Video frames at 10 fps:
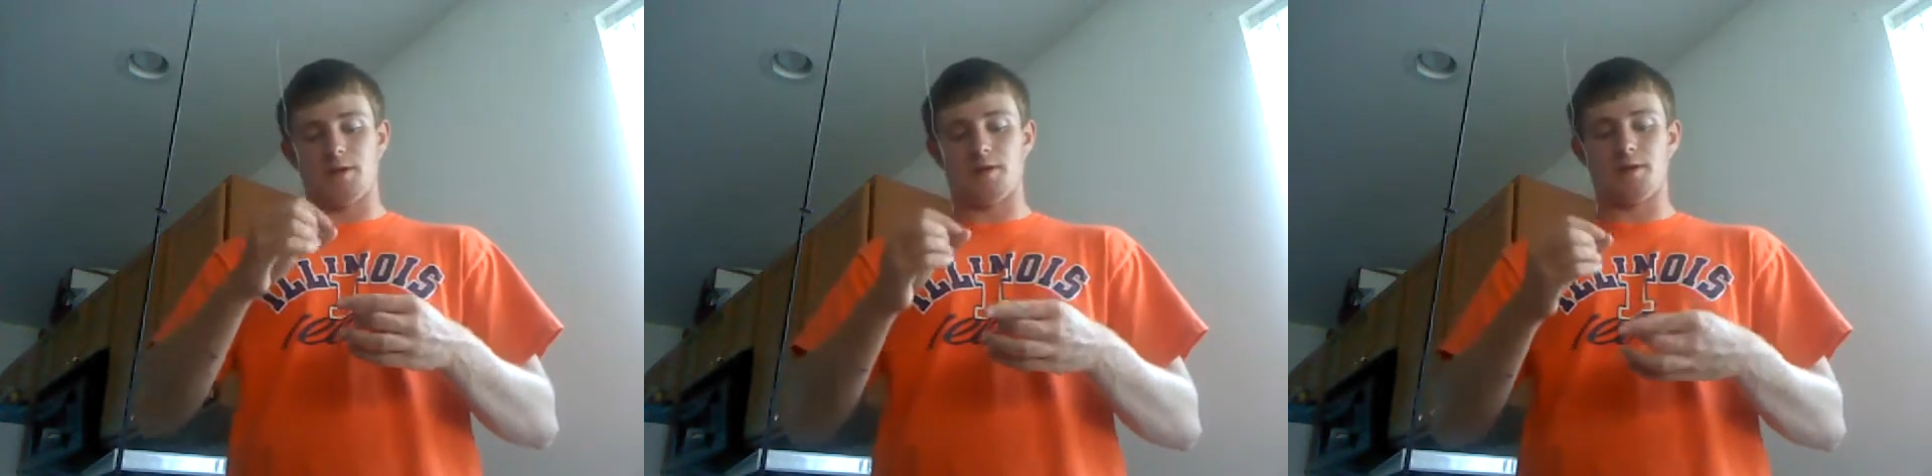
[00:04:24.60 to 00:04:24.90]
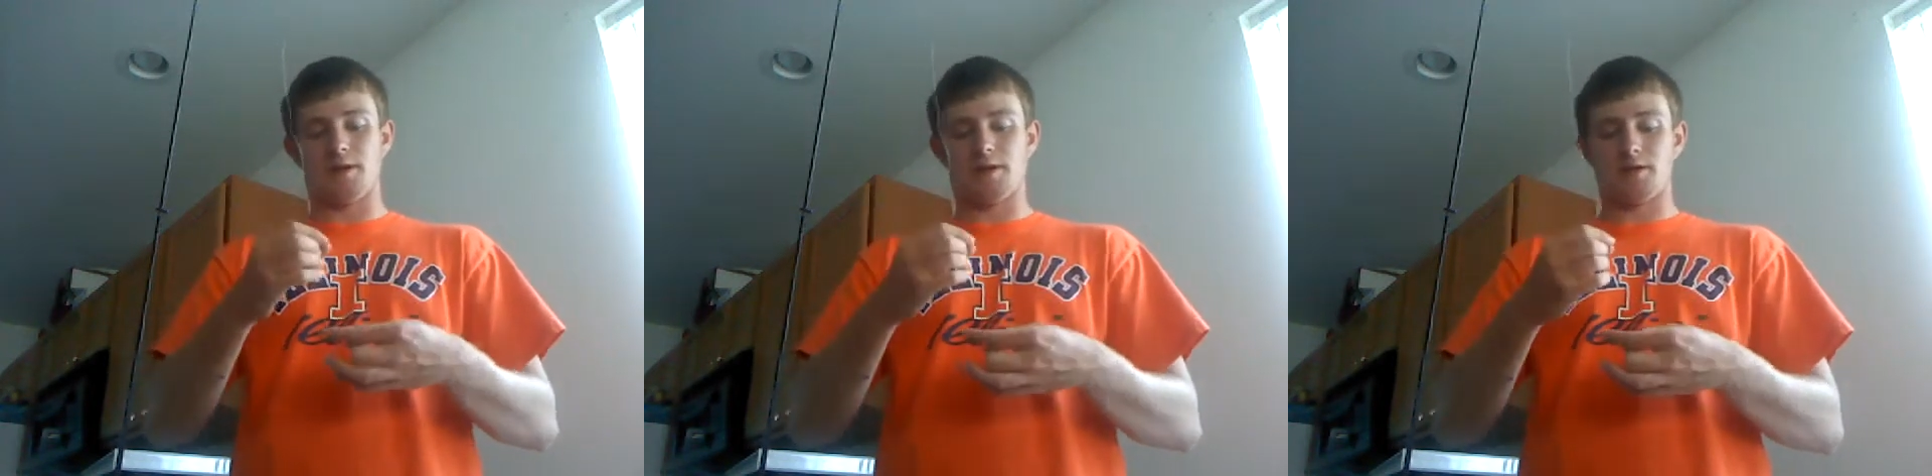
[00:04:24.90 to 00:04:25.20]

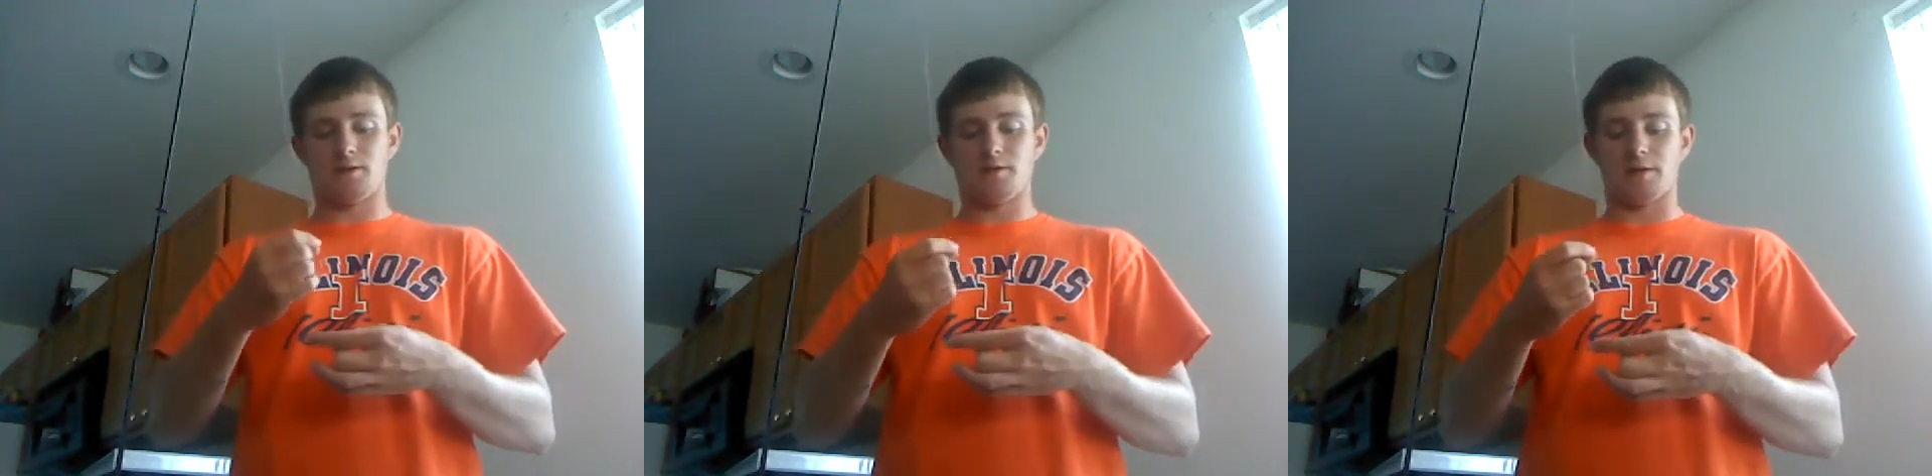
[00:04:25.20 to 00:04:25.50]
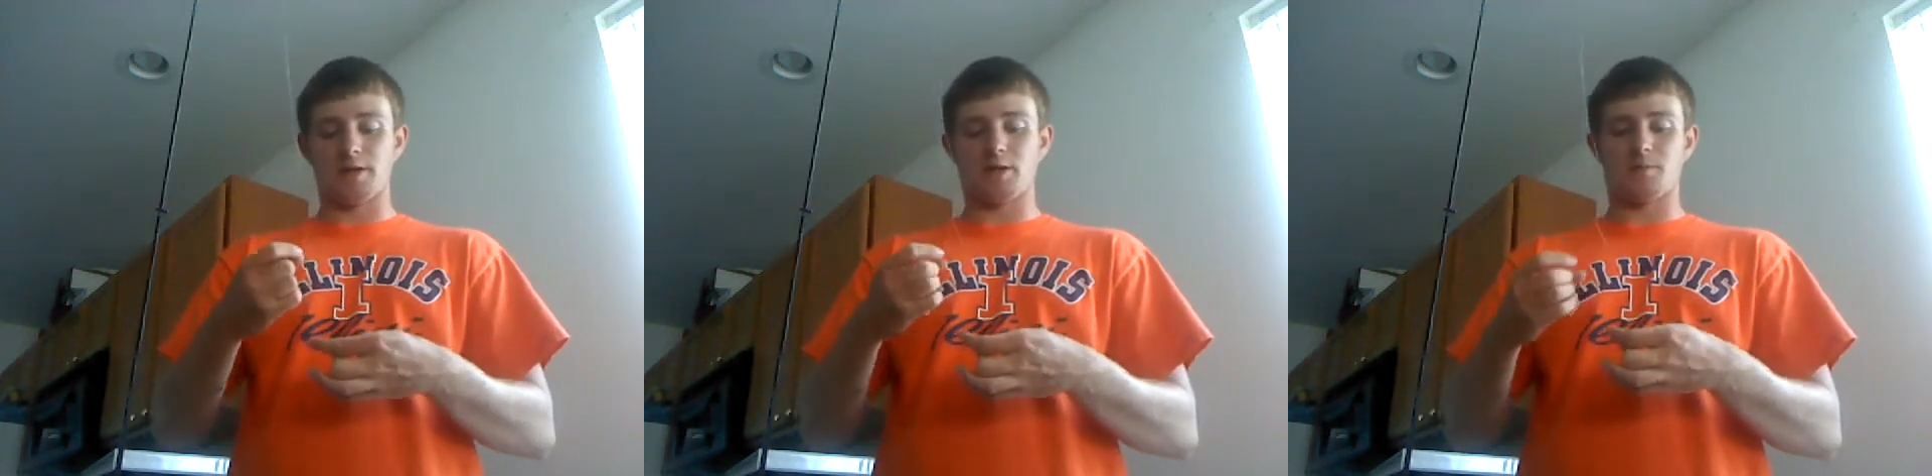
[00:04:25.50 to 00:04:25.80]
and then,
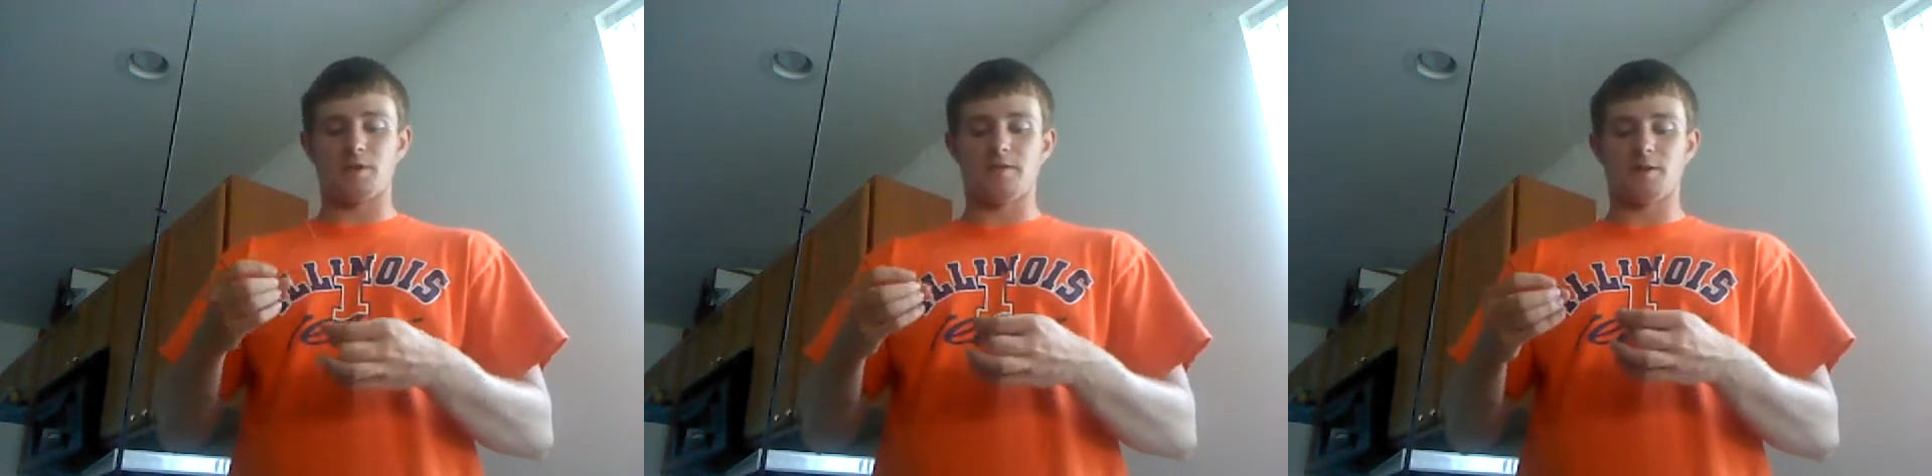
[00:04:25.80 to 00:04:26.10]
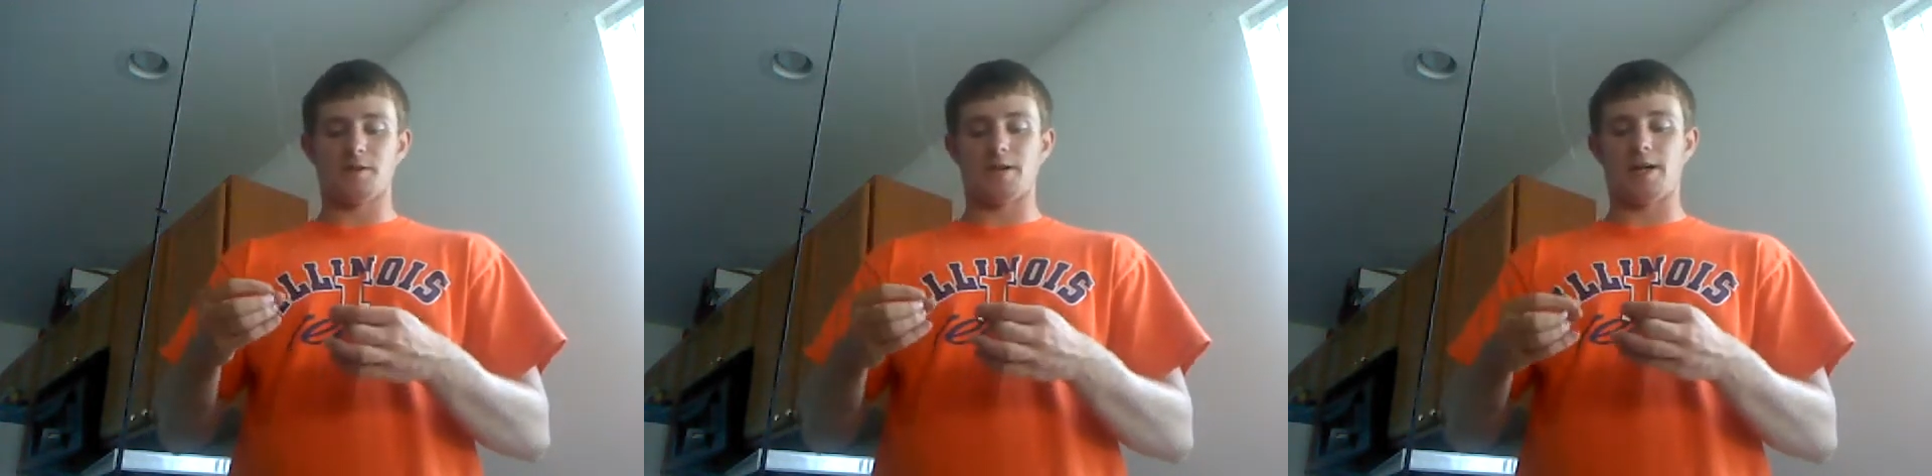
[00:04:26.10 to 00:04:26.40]
like the
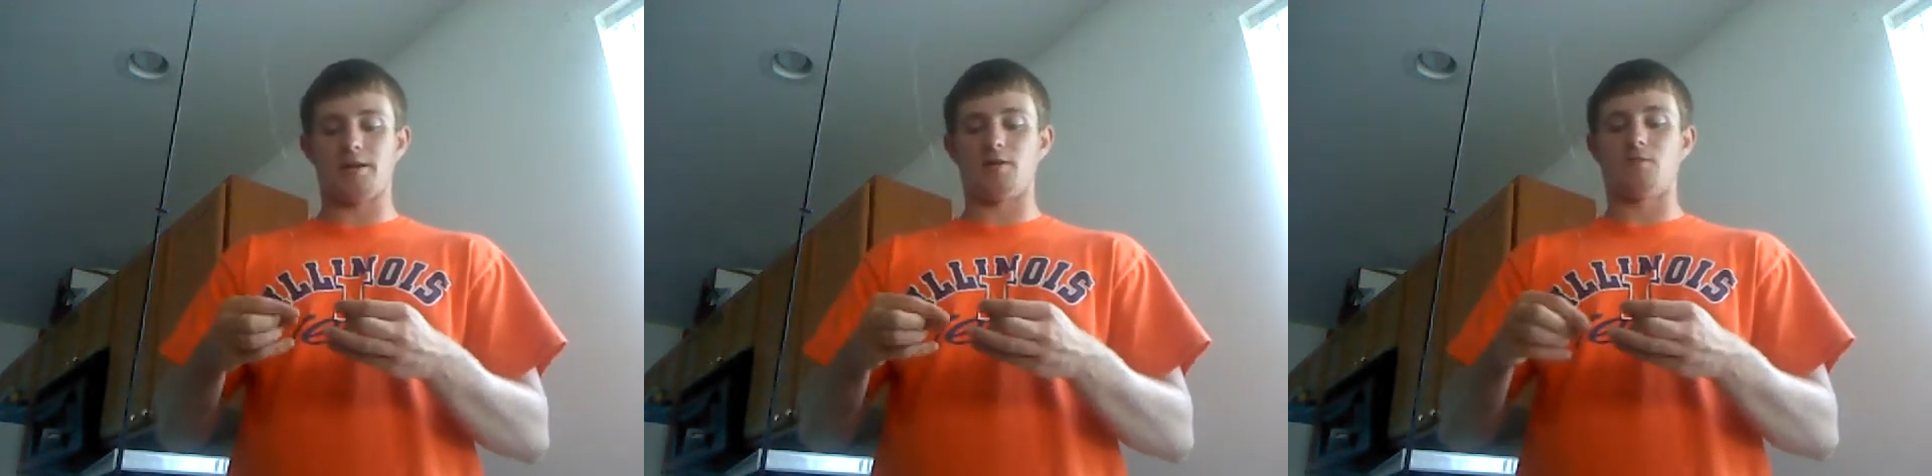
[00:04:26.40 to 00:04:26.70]
previous knot,